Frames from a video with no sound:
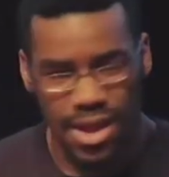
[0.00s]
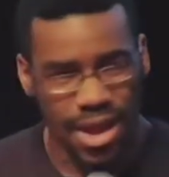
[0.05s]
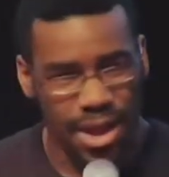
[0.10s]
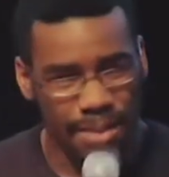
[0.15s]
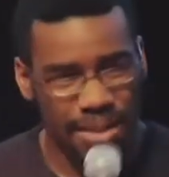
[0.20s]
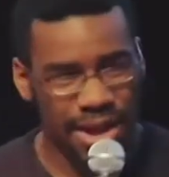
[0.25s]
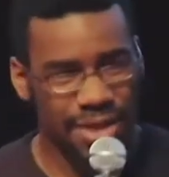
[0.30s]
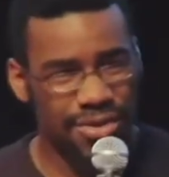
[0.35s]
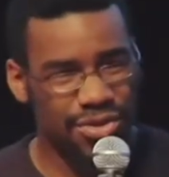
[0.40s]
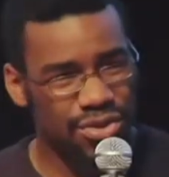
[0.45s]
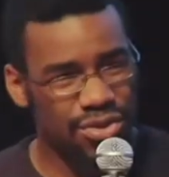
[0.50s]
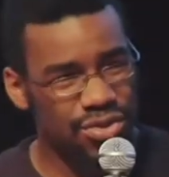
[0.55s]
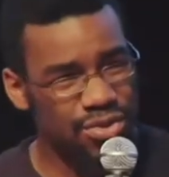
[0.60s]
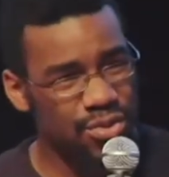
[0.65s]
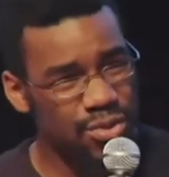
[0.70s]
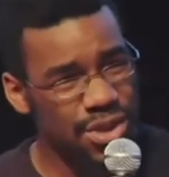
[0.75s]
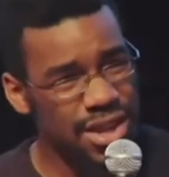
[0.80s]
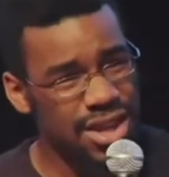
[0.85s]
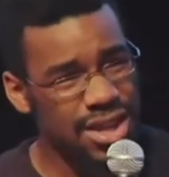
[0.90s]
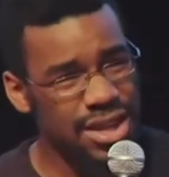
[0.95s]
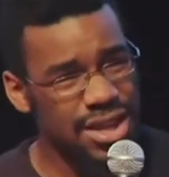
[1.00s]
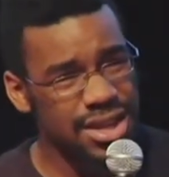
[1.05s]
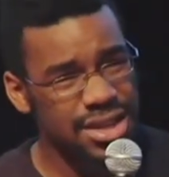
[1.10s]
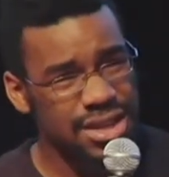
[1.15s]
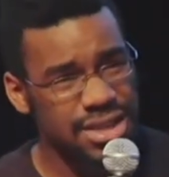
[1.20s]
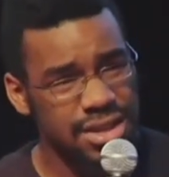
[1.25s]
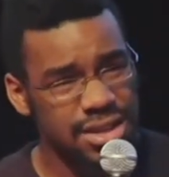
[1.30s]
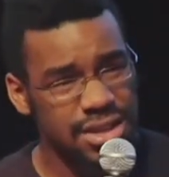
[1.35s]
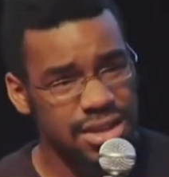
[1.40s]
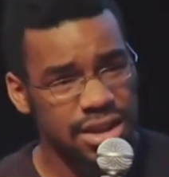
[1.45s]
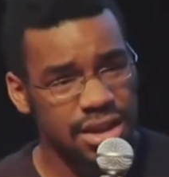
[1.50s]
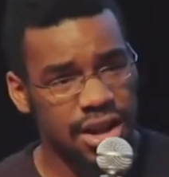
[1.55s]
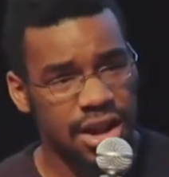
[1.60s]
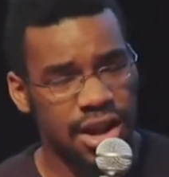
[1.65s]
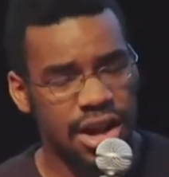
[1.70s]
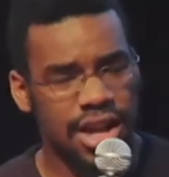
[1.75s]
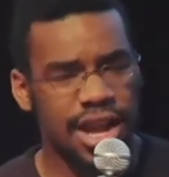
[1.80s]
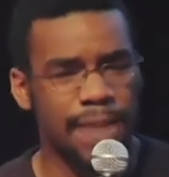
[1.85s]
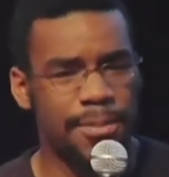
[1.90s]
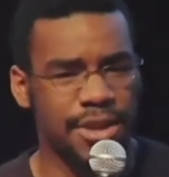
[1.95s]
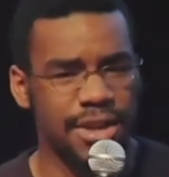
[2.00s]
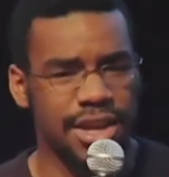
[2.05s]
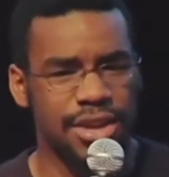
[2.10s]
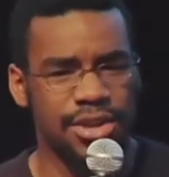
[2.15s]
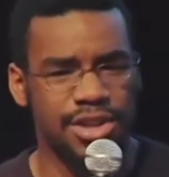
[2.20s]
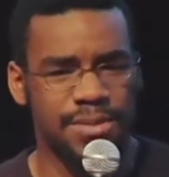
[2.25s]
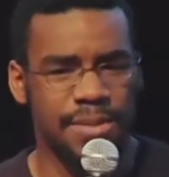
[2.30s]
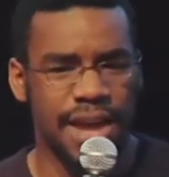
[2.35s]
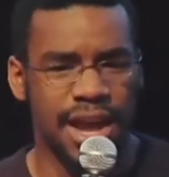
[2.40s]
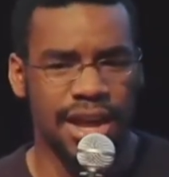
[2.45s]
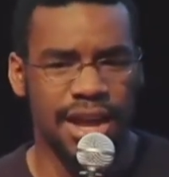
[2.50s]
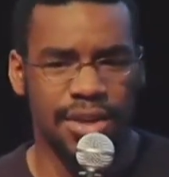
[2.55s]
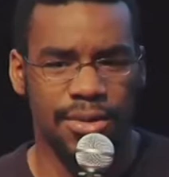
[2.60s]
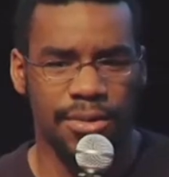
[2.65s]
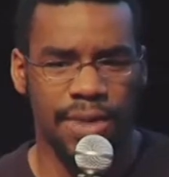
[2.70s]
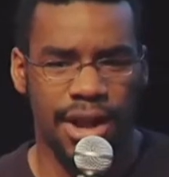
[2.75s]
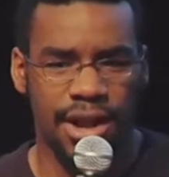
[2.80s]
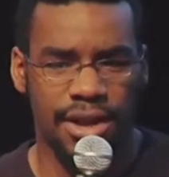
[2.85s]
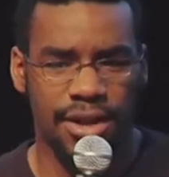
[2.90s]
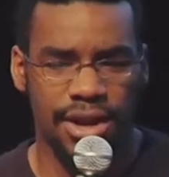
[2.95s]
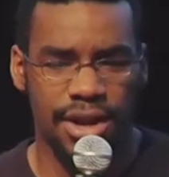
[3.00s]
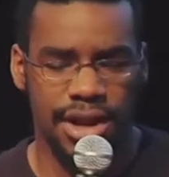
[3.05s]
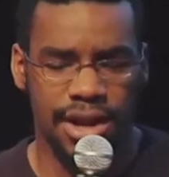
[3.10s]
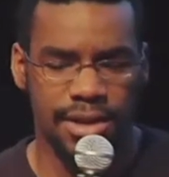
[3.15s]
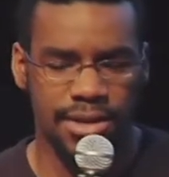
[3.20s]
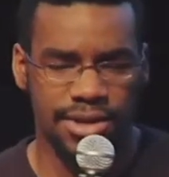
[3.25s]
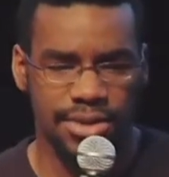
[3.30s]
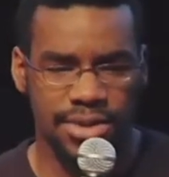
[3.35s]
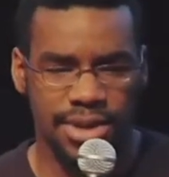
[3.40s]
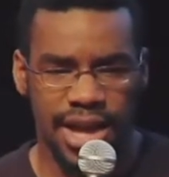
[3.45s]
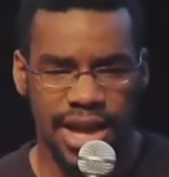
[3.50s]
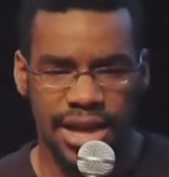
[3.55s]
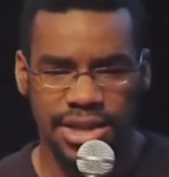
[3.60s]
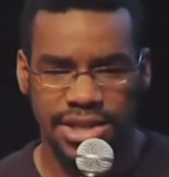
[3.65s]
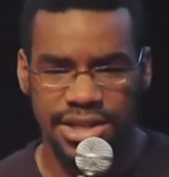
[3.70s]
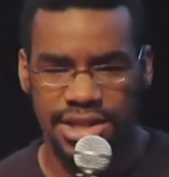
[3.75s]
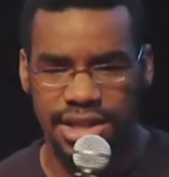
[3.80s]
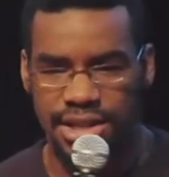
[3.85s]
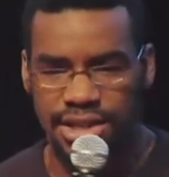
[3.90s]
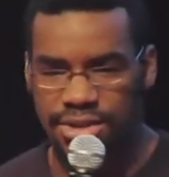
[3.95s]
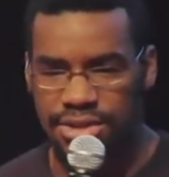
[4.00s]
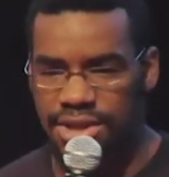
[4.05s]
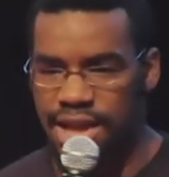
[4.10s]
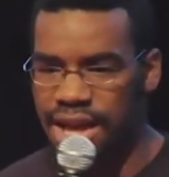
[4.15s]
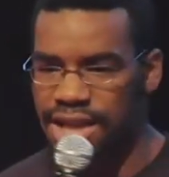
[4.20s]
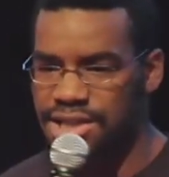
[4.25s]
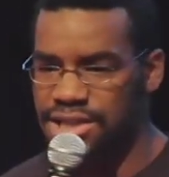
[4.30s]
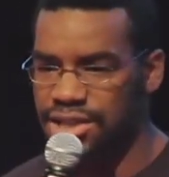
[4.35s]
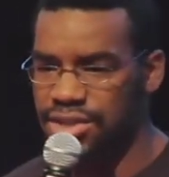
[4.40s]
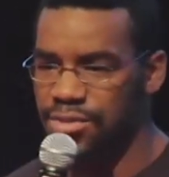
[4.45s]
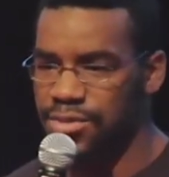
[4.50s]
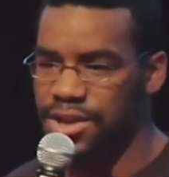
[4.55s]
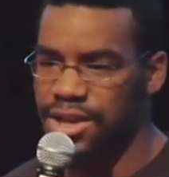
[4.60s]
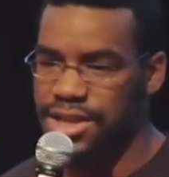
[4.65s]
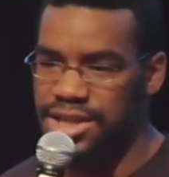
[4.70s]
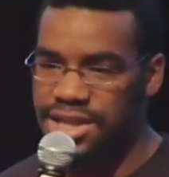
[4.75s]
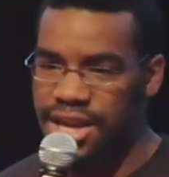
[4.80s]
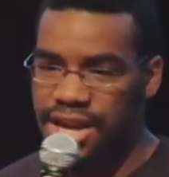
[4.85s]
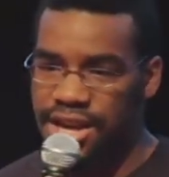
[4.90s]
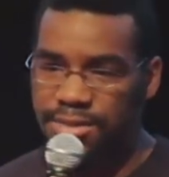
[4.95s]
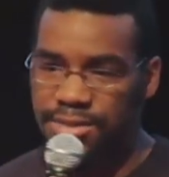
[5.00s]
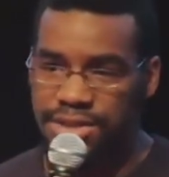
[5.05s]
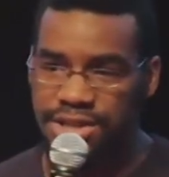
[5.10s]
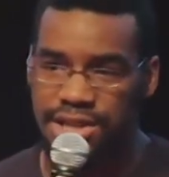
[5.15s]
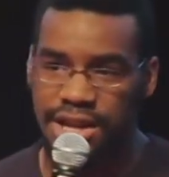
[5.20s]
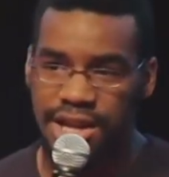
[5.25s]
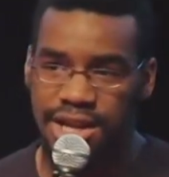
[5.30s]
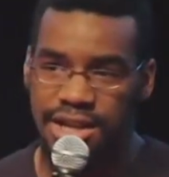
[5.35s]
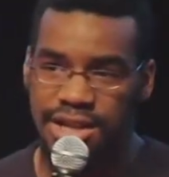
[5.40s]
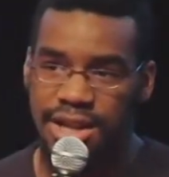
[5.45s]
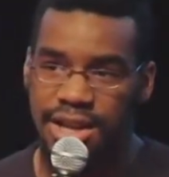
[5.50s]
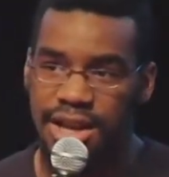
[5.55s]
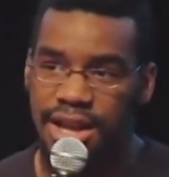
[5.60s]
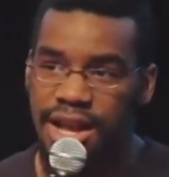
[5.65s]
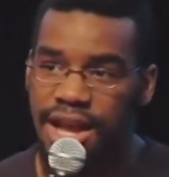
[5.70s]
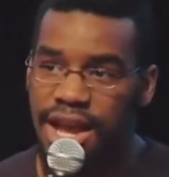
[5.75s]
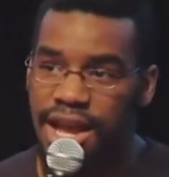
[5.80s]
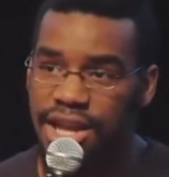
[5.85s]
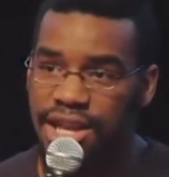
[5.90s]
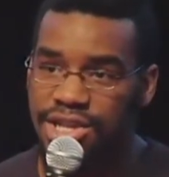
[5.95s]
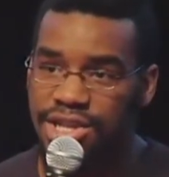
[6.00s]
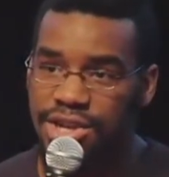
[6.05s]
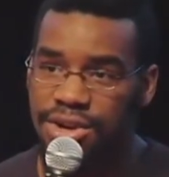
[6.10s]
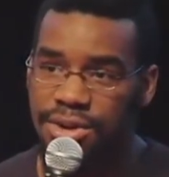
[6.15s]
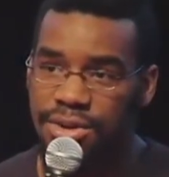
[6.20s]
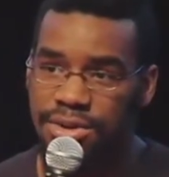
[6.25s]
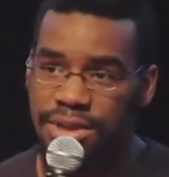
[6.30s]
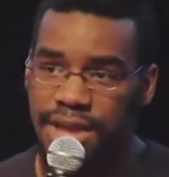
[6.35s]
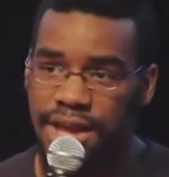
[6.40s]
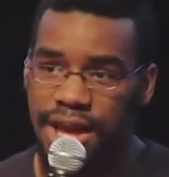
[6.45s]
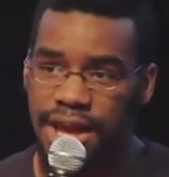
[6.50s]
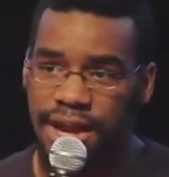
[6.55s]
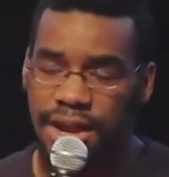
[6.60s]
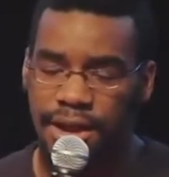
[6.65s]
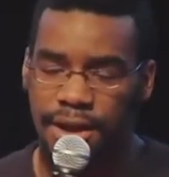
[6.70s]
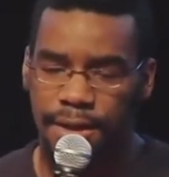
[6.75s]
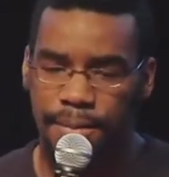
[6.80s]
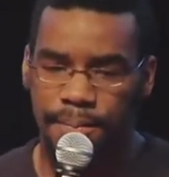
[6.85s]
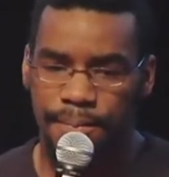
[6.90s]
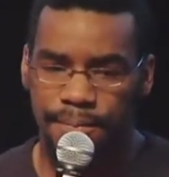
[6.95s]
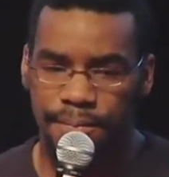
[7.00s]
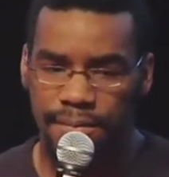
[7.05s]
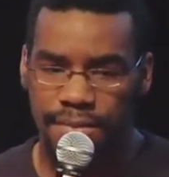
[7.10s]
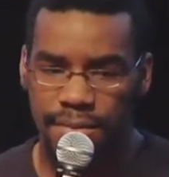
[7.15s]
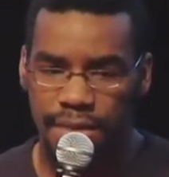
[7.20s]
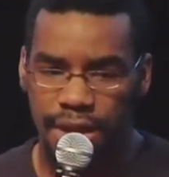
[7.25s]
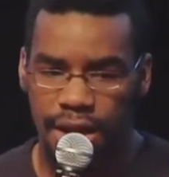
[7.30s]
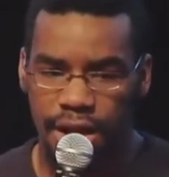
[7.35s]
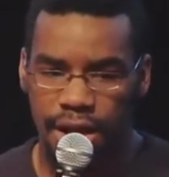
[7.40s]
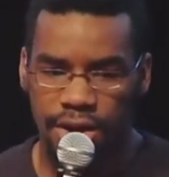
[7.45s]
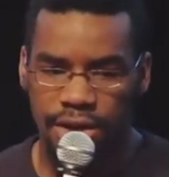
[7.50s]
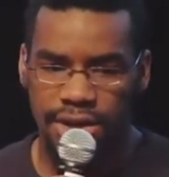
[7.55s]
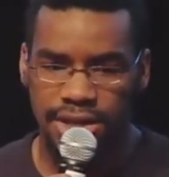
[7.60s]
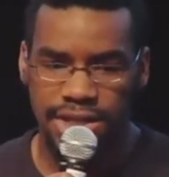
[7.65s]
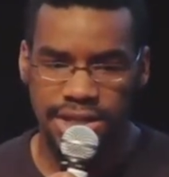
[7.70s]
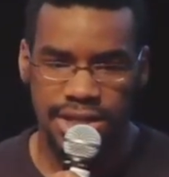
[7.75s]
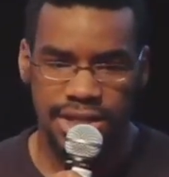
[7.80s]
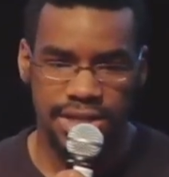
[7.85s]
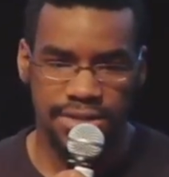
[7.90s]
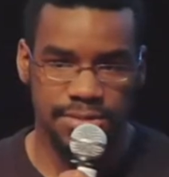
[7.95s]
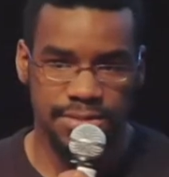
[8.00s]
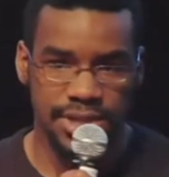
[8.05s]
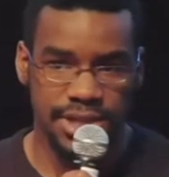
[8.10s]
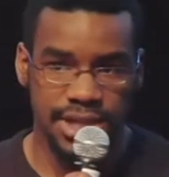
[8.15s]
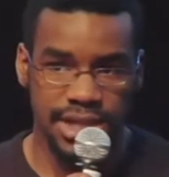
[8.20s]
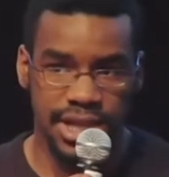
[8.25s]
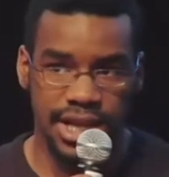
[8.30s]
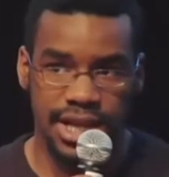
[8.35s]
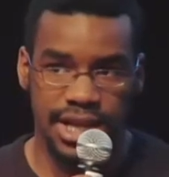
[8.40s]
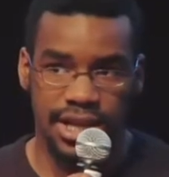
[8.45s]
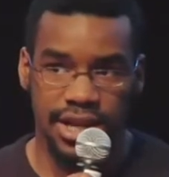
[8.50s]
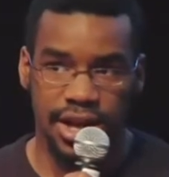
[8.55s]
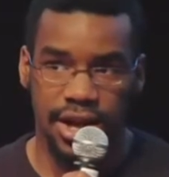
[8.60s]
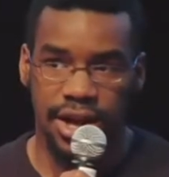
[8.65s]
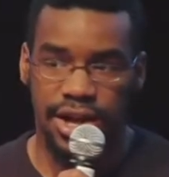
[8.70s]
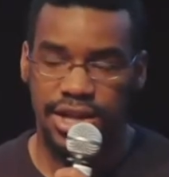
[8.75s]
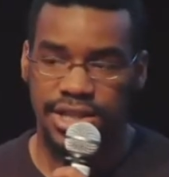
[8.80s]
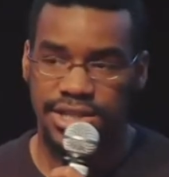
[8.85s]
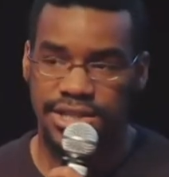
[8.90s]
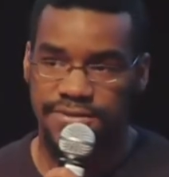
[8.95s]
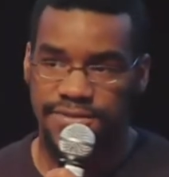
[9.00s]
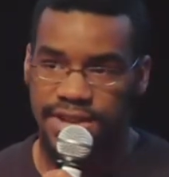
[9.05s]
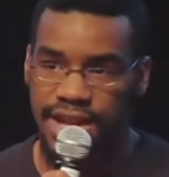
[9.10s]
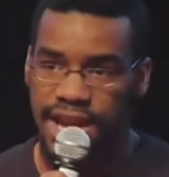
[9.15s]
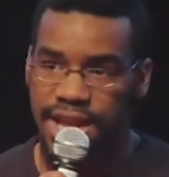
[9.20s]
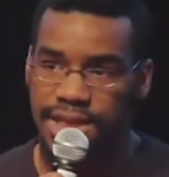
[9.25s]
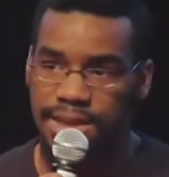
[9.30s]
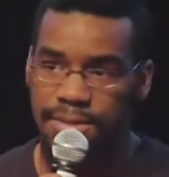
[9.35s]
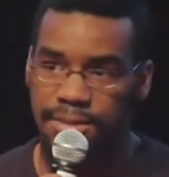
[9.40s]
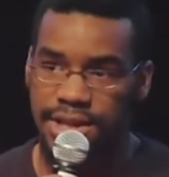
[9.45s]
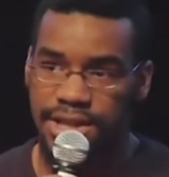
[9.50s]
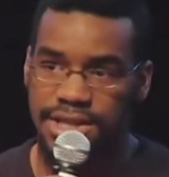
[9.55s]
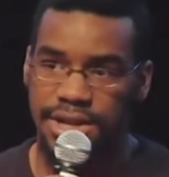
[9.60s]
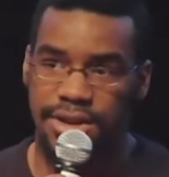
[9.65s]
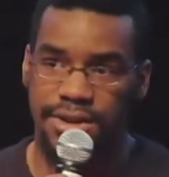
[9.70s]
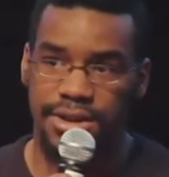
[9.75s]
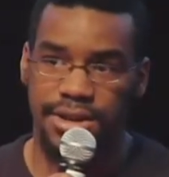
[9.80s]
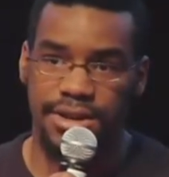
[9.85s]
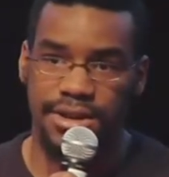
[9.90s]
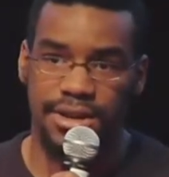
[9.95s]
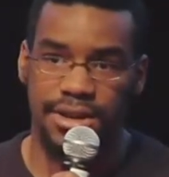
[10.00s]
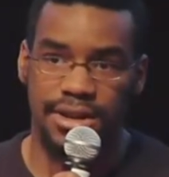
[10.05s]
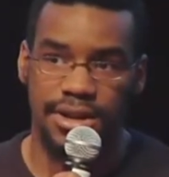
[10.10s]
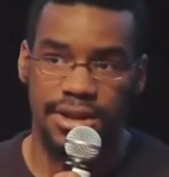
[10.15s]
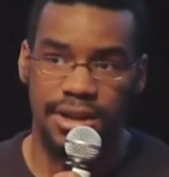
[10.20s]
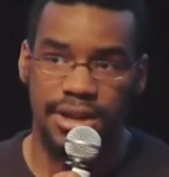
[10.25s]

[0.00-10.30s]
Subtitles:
About a couple of years back, around 2000 and 2003, a study was done, and it showed that heart disease was the leading cause of death in West Oakland.